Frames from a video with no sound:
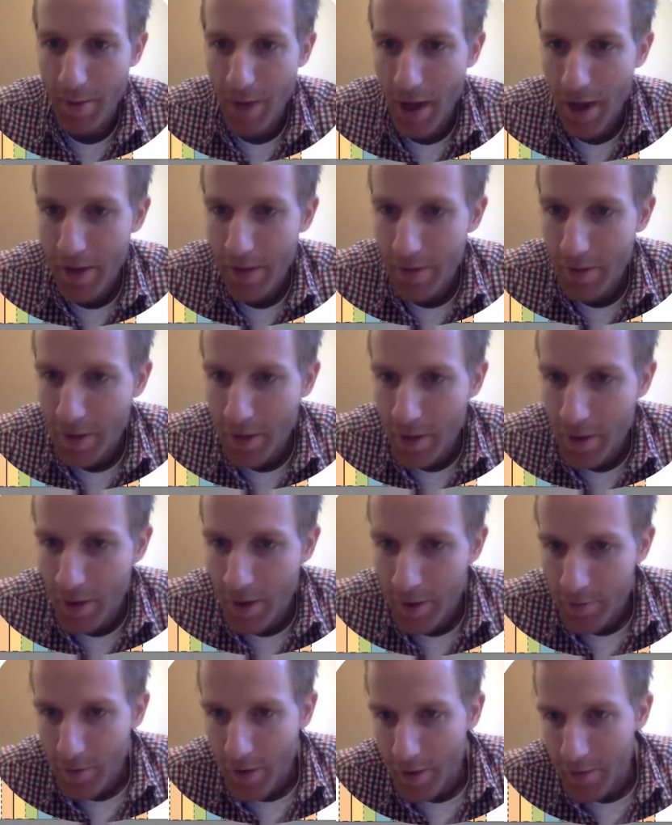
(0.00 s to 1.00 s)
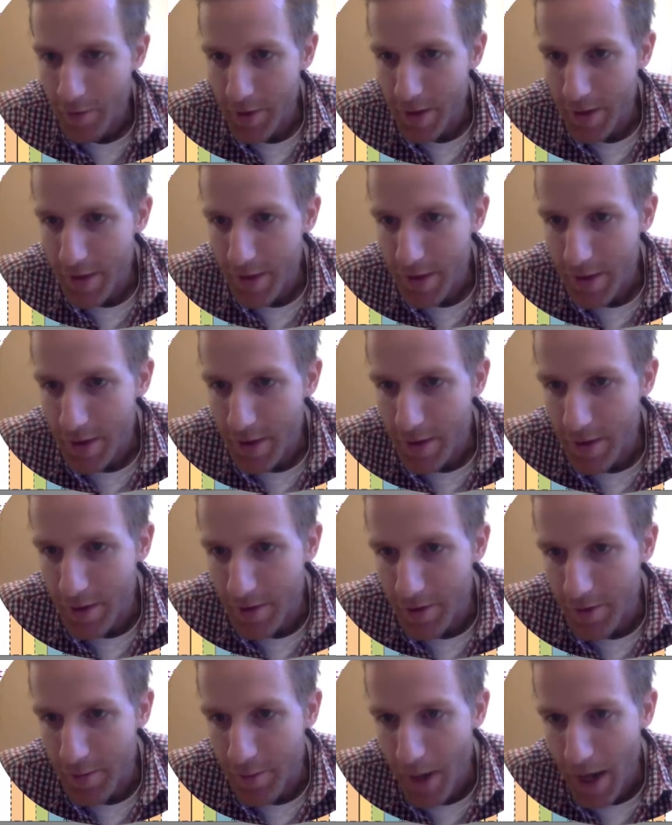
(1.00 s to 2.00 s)
path, right, we can see
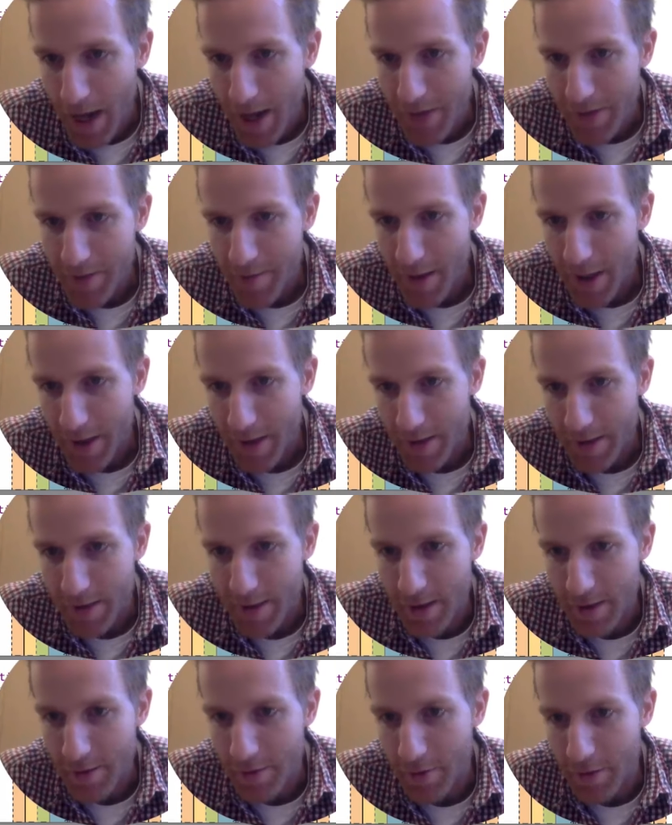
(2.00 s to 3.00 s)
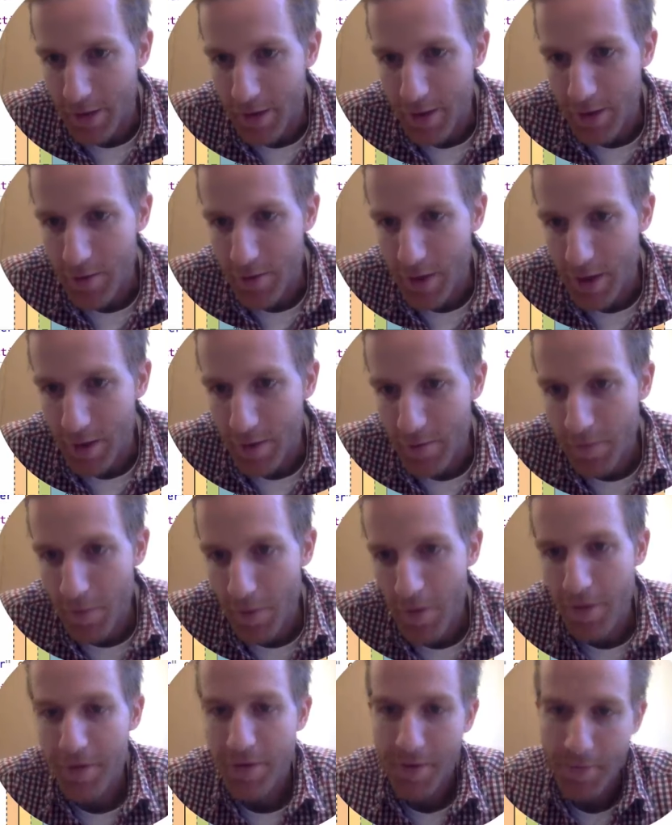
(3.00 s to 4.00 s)
the path spec that D3 created
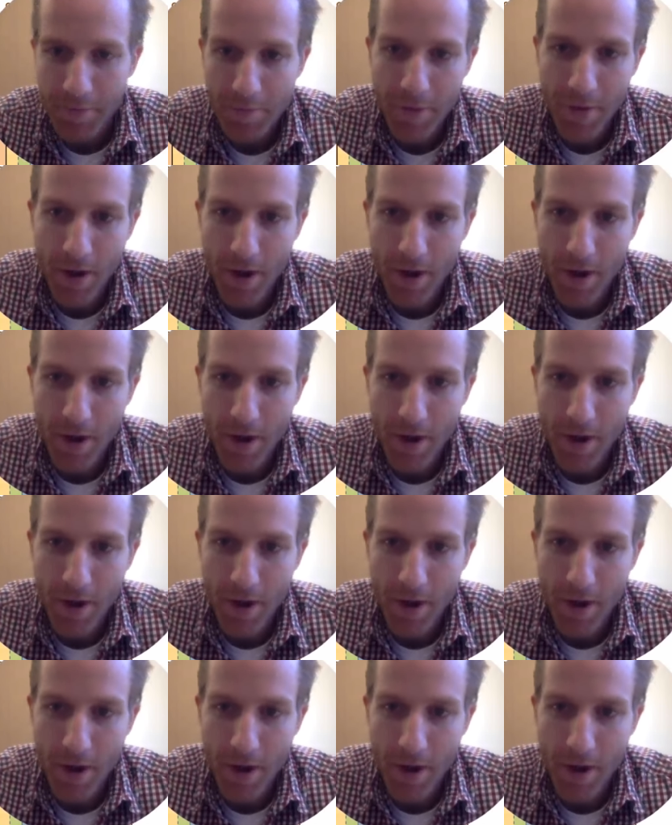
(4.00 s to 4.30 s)
for us,